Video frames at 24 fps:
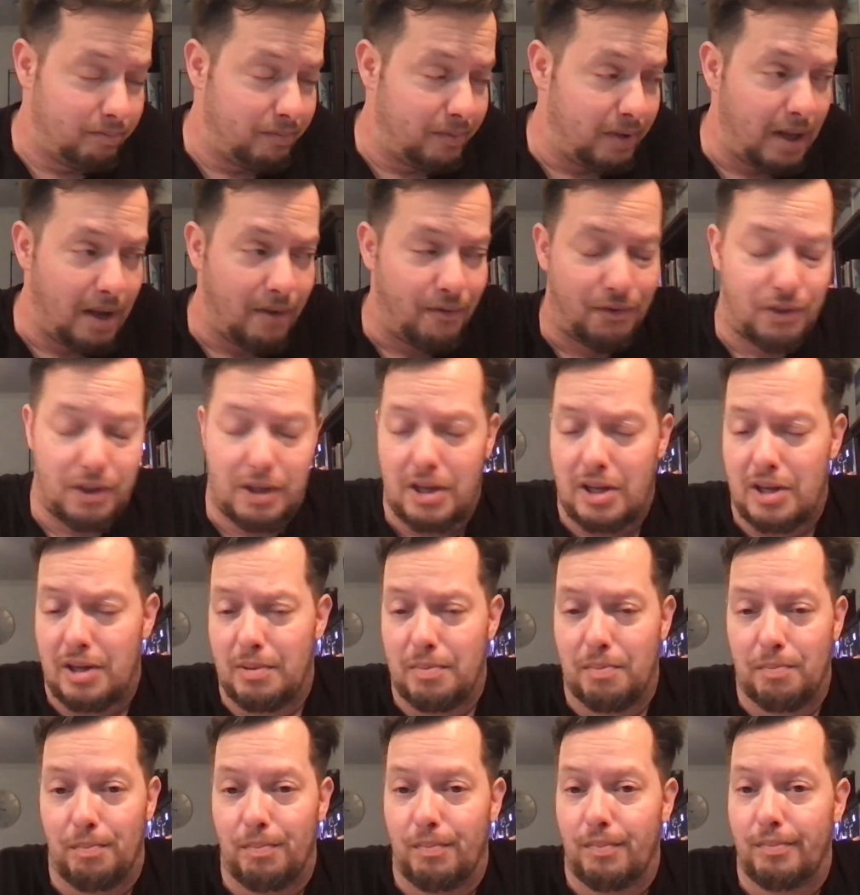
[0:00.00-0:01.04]
if
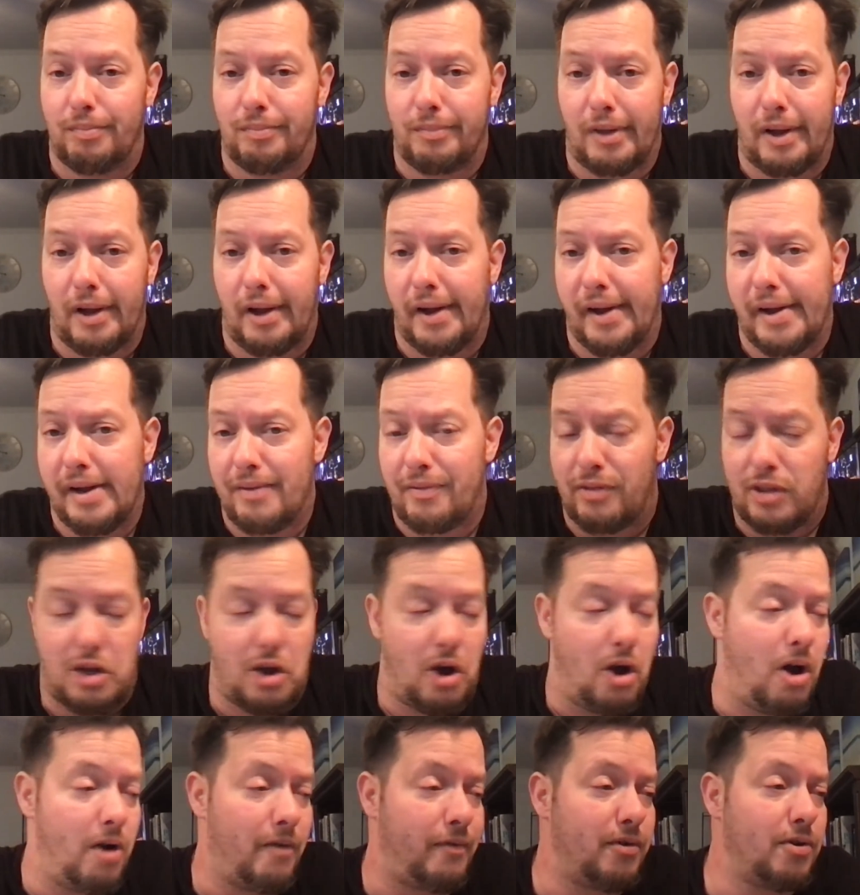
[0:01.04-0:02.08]
the
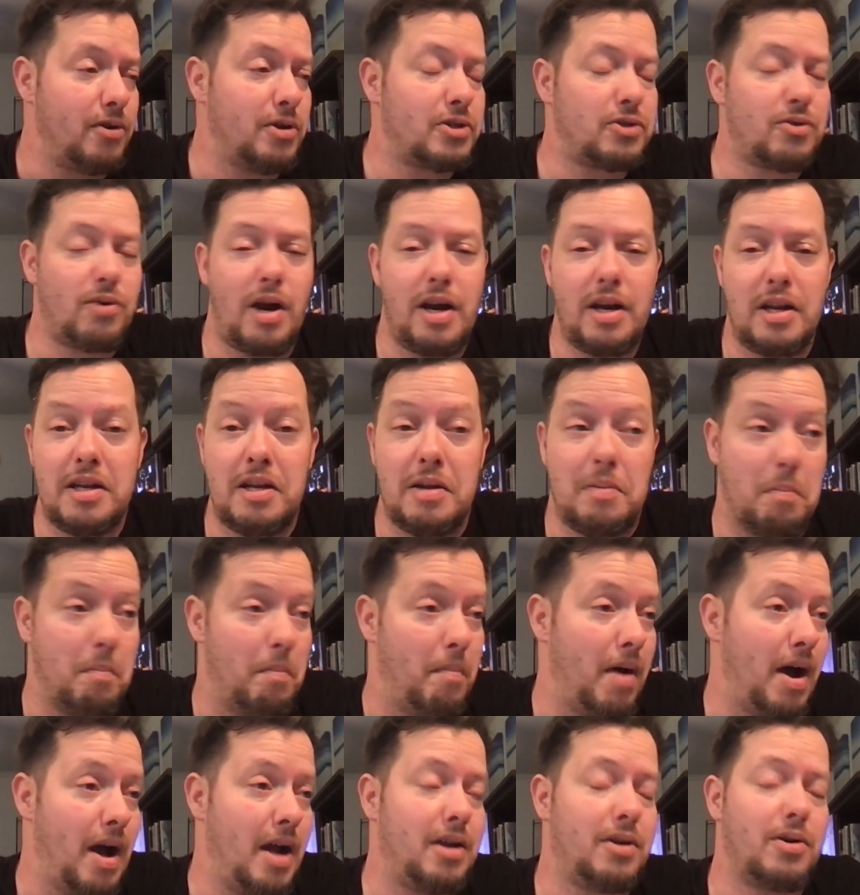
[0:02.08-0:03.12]
offer is right, he
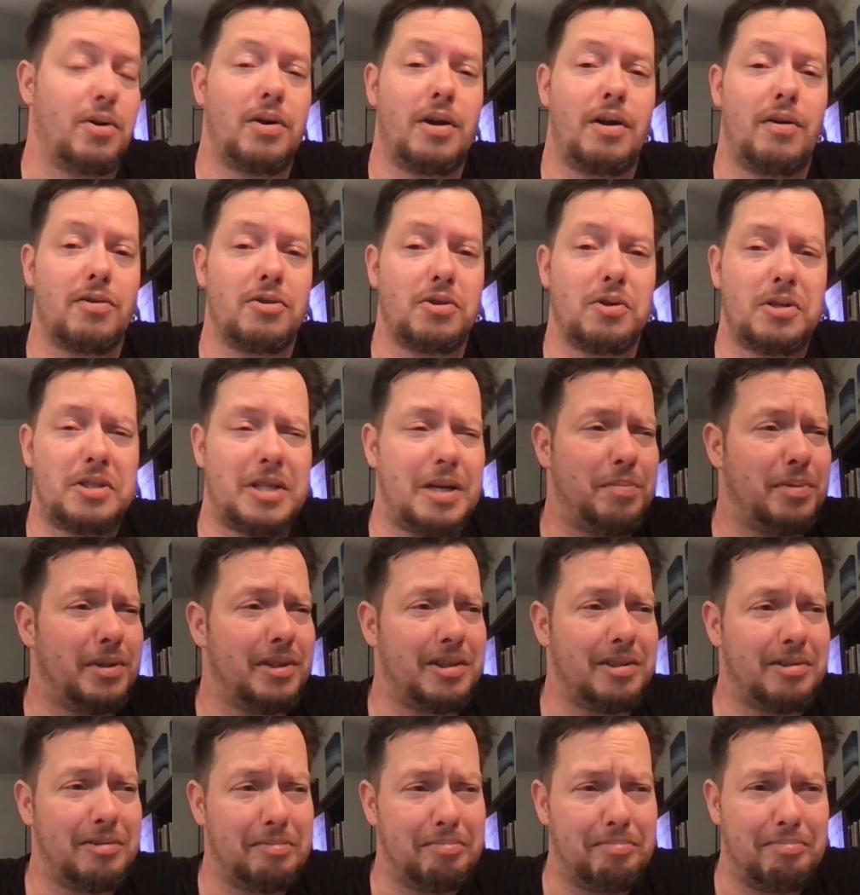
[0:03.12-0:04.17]
might go to Arizona State, but
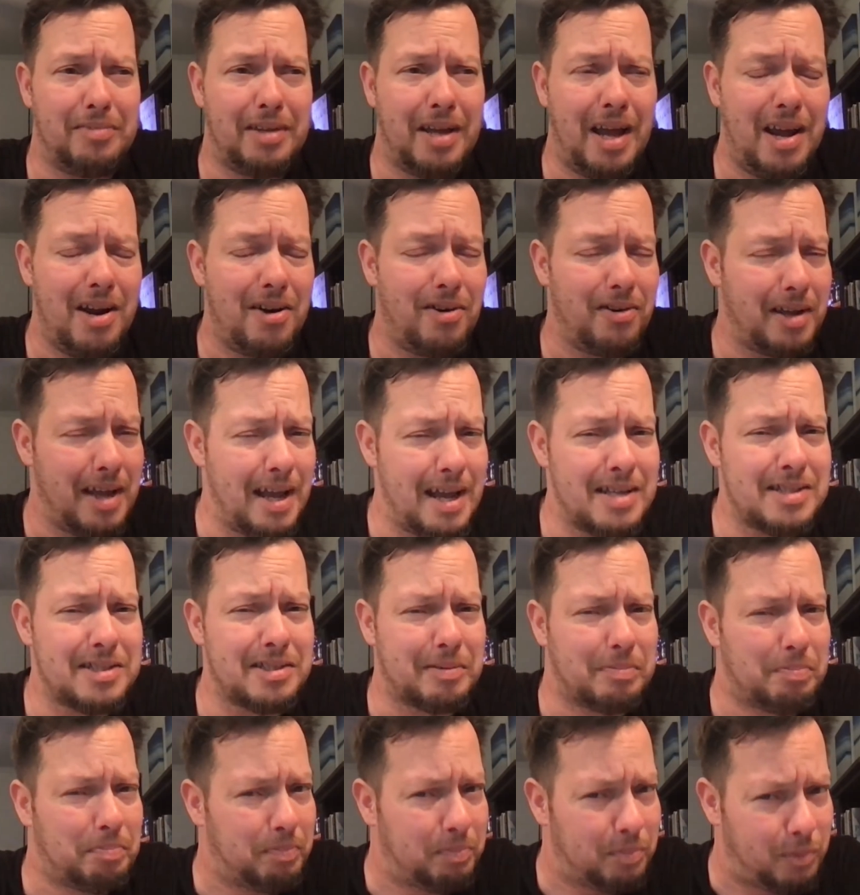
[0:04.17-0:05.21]
the guy already has
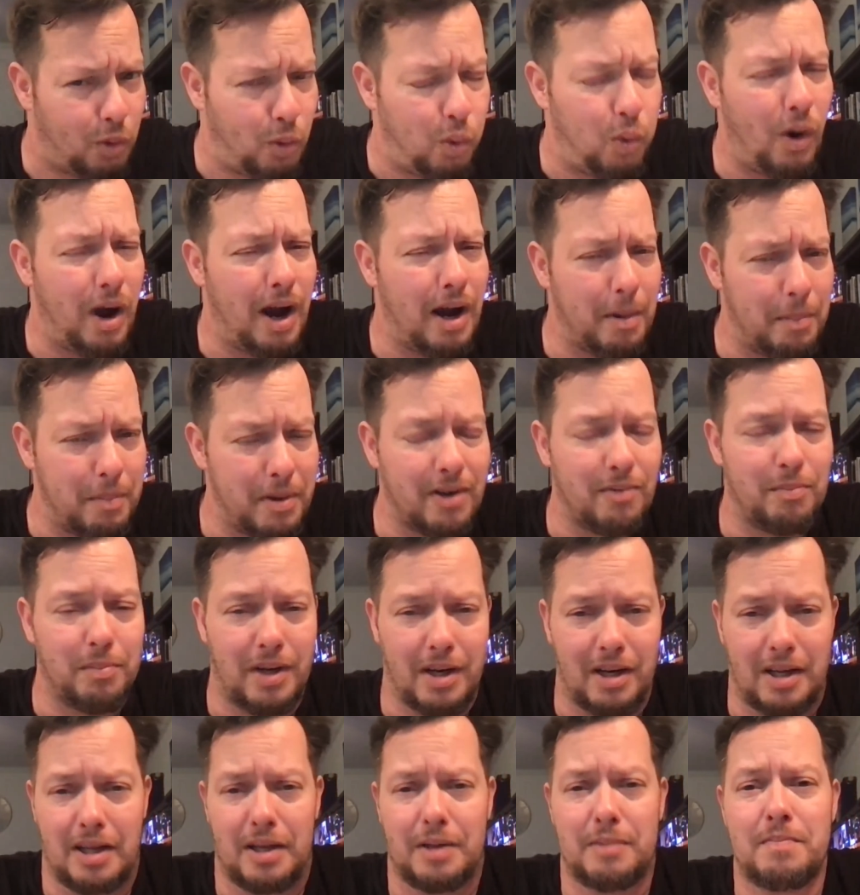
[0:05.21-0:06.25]
quite a bit of
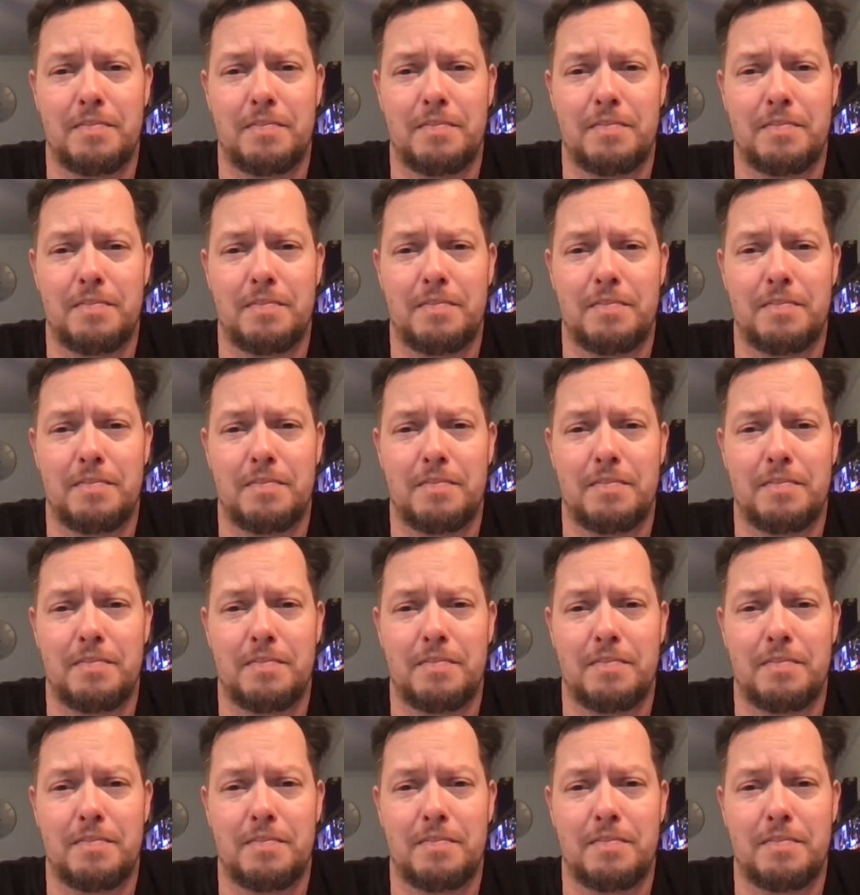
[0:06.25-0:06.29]
money.